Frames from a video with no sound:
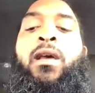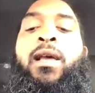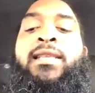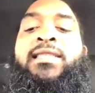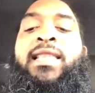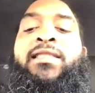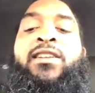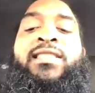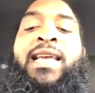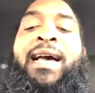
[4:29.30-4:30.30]
It's
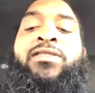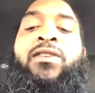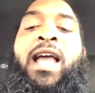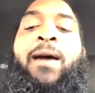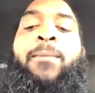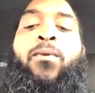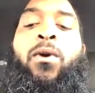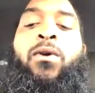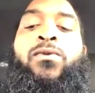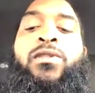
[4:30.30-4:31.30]
these guys are not
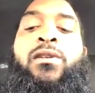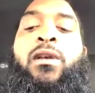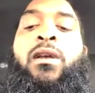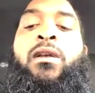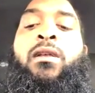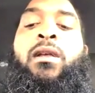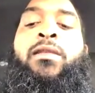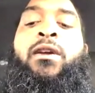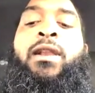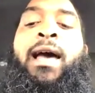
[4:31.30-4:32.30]
pros.
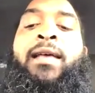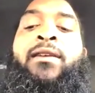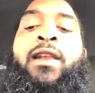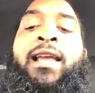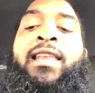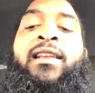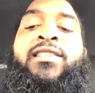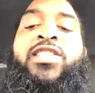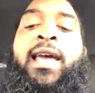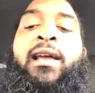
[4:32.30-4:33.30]
They're not. They're not getting a
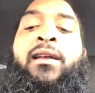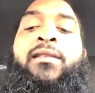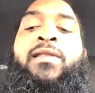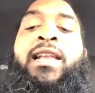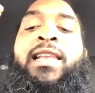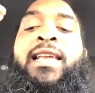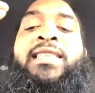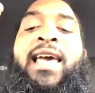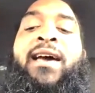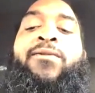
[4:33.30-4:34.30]
check. They need
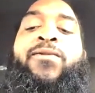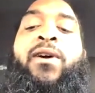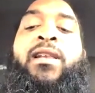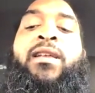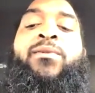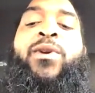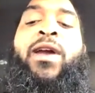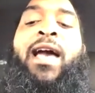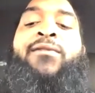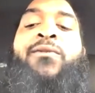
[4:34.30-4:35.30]
to have fun, and when
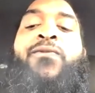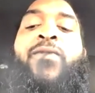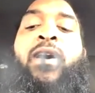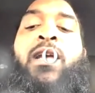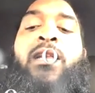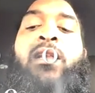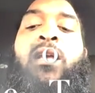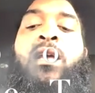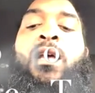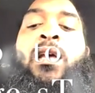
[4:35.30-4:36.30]
you're having fun,
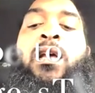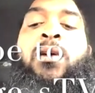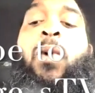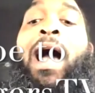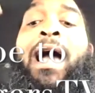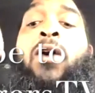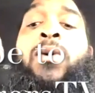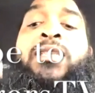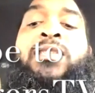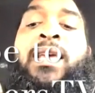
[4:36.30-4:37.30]
well, I
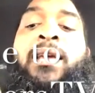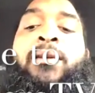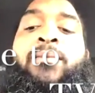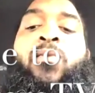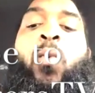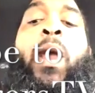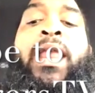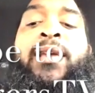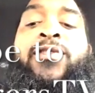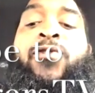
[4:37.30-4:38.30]
always say
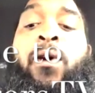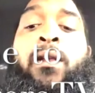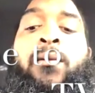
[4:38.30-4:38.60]
winning is fun.